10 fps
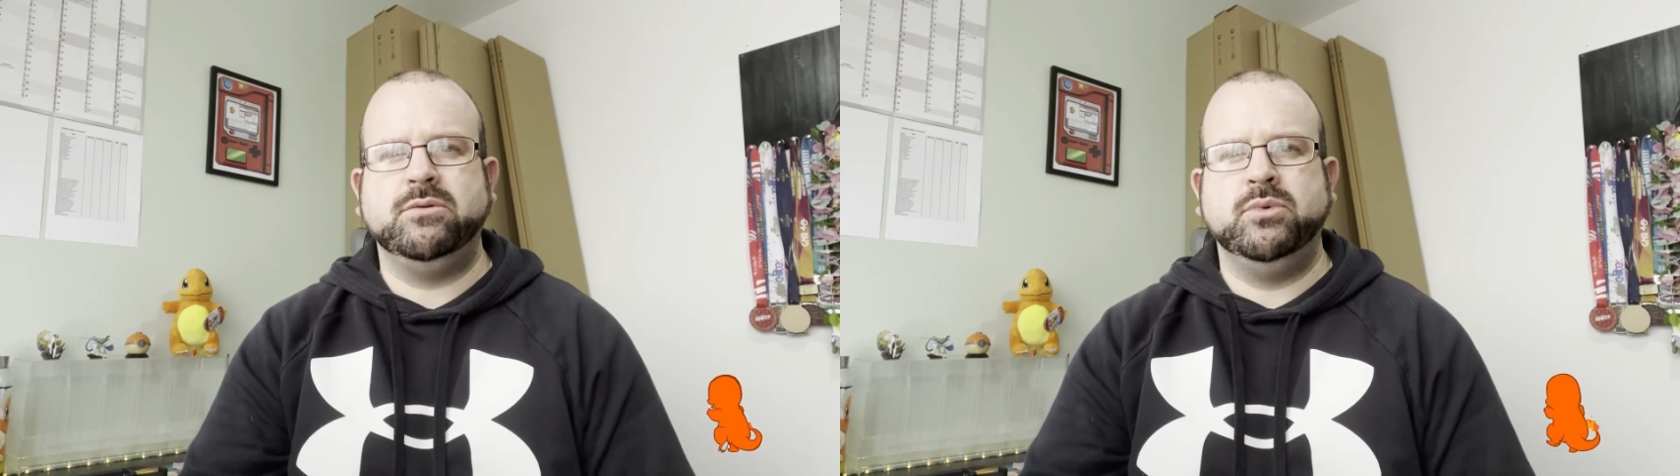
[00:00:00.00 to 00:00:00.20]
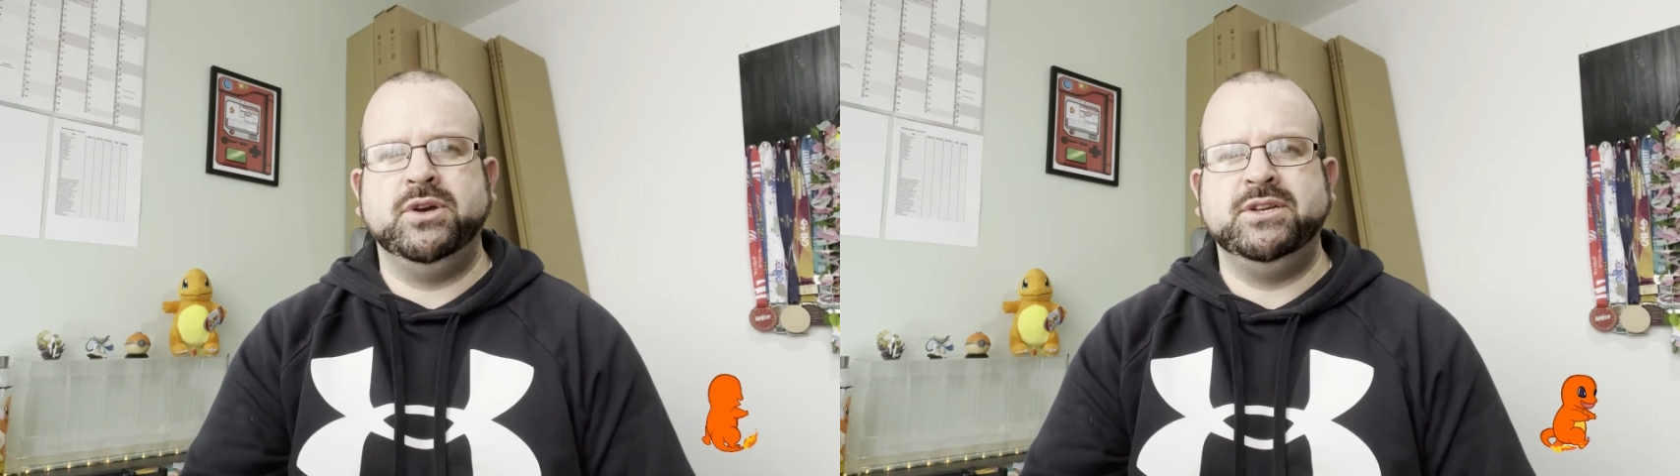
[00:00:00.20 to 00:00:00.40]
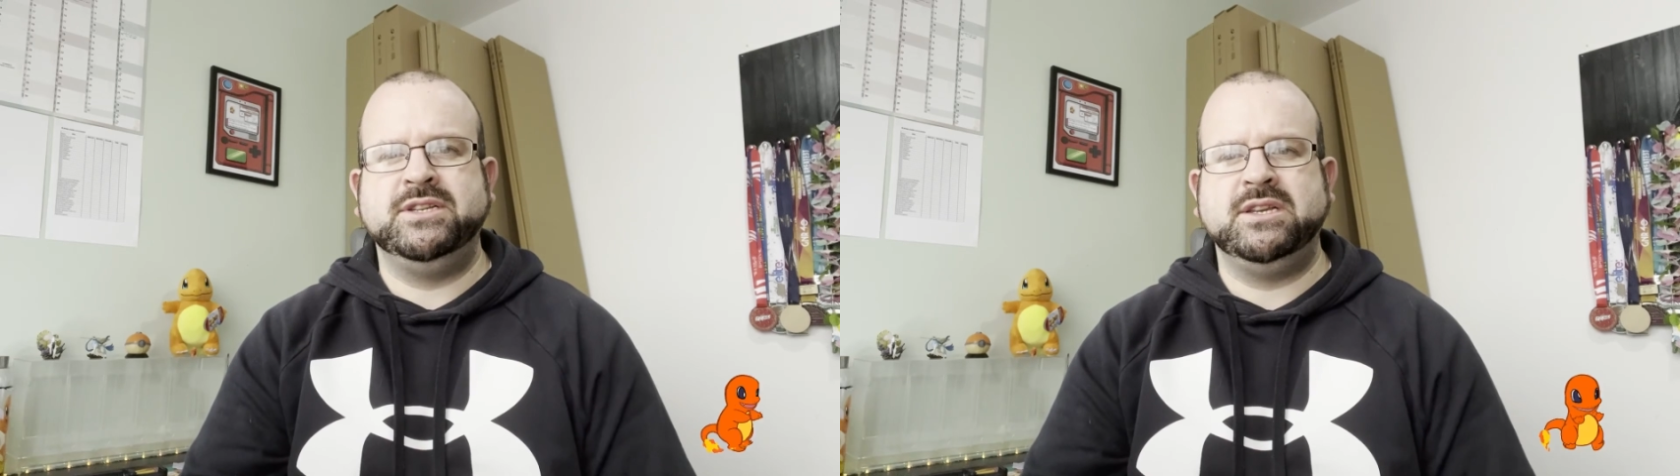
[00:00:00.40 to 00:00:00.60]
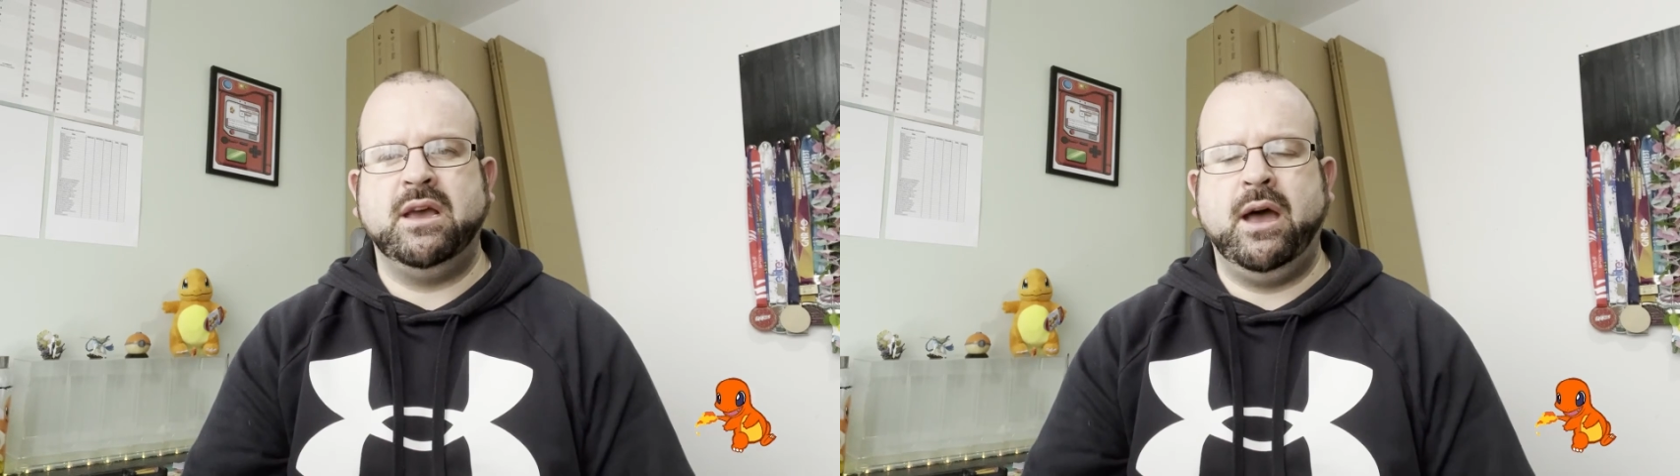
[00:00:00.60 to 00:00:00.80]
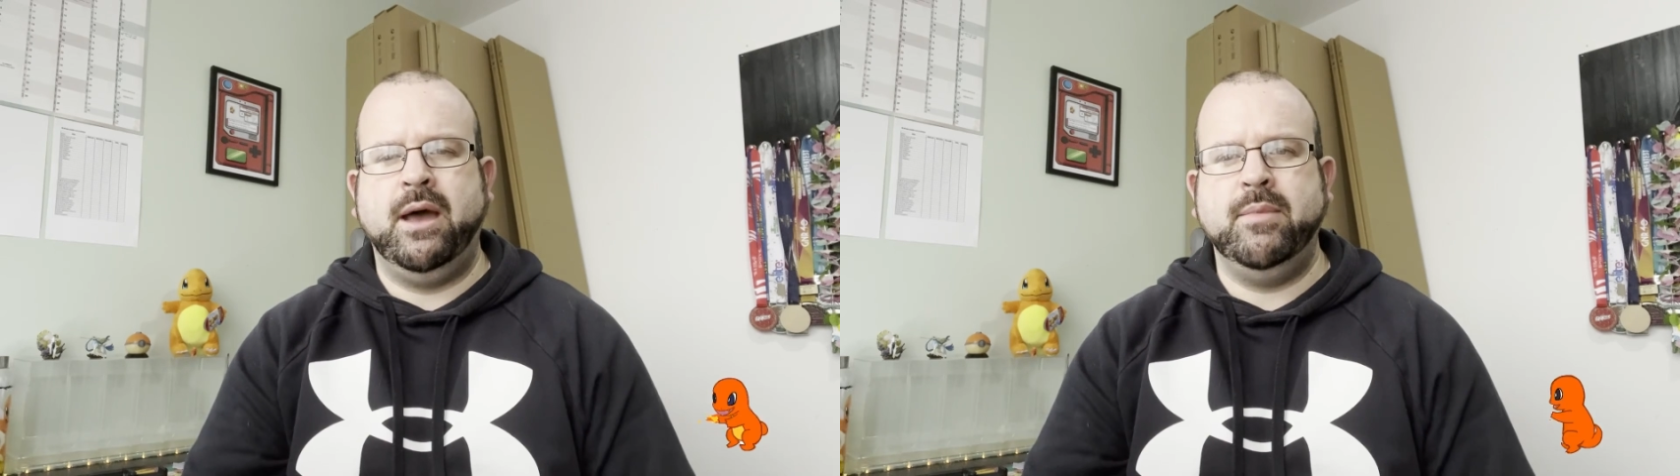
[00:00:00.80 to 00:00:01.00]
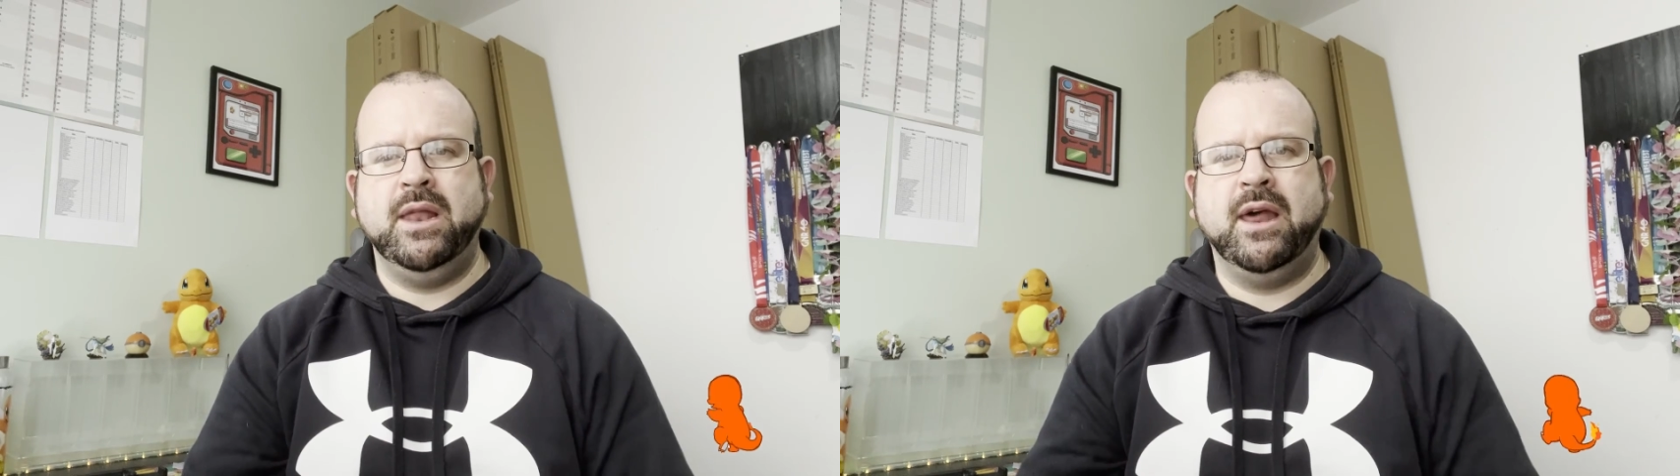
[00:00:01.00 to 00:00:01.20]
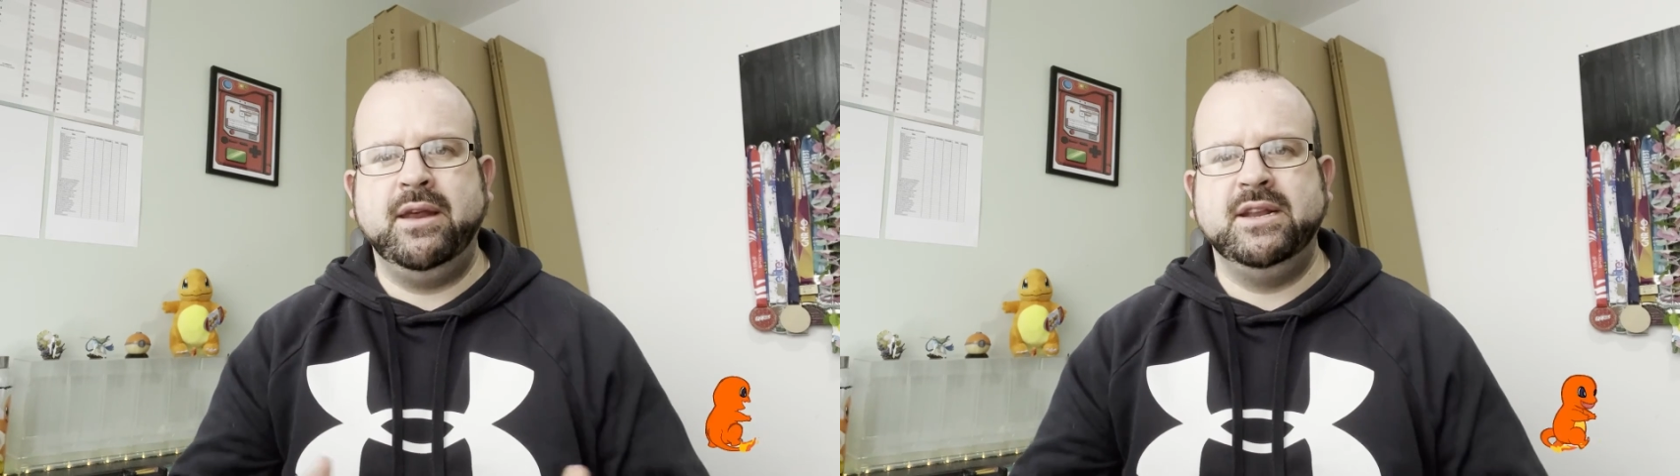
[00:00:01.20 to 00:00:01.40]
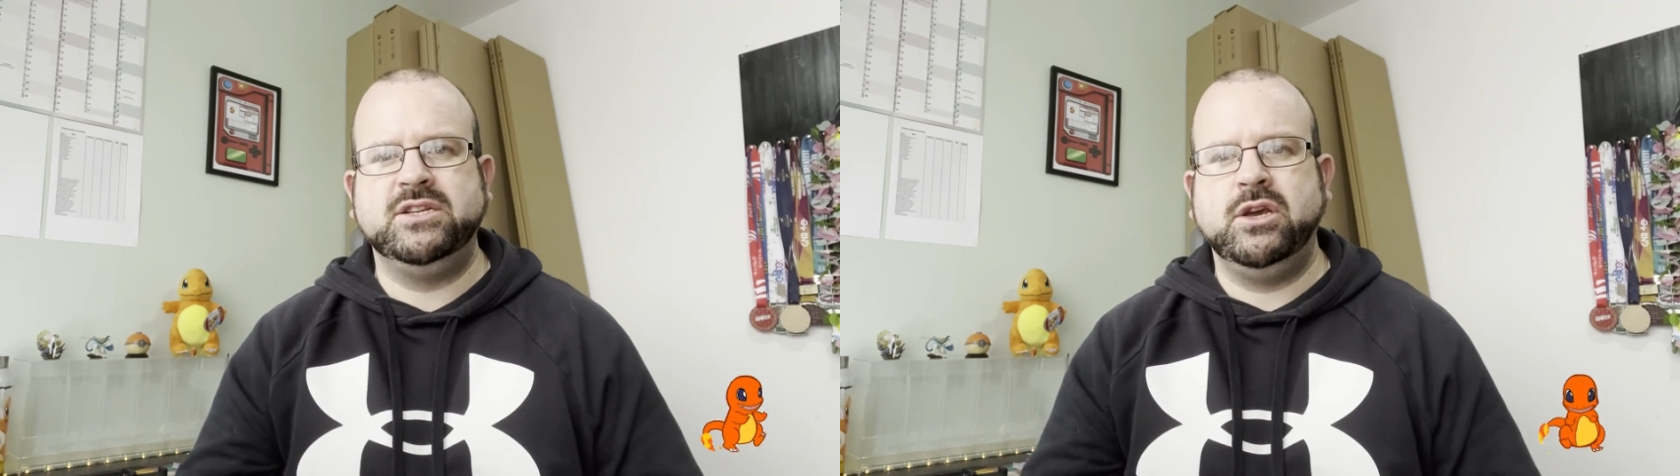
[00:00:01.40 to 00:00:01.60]
was
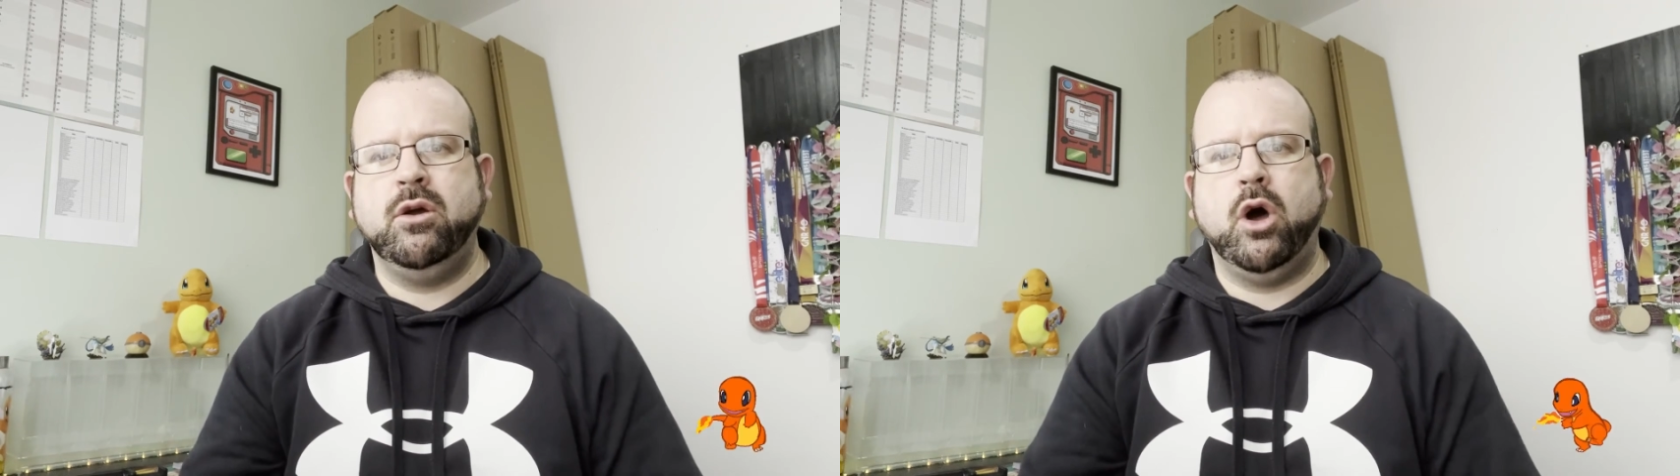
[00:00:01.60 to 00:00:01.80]
enlightening to you.